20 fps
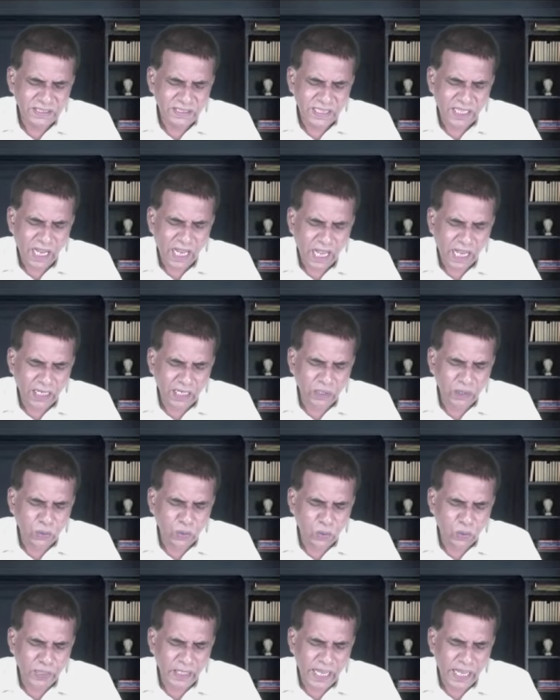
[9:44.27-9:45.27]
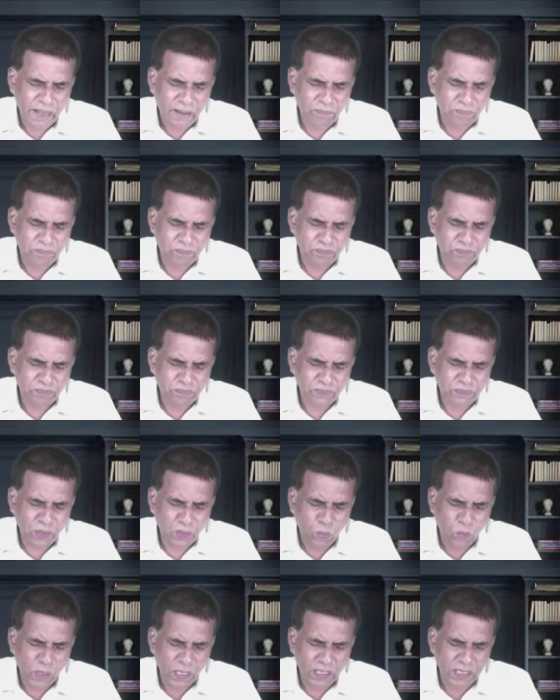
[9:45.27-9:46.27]
hallelujah mm,
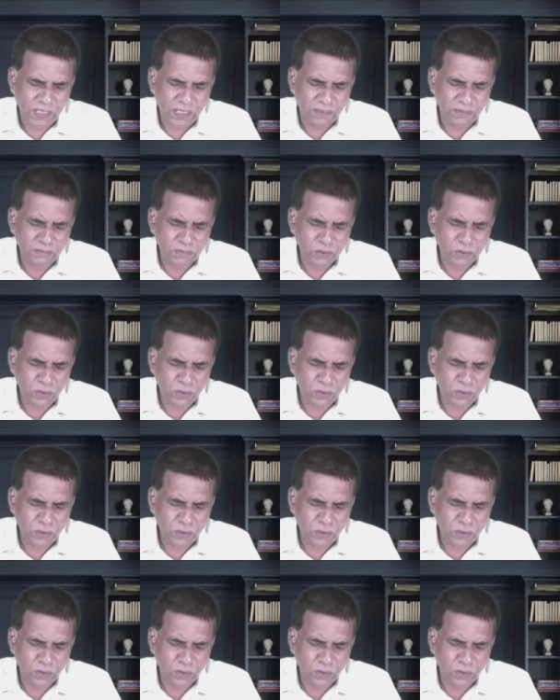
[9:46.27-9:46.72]
welcome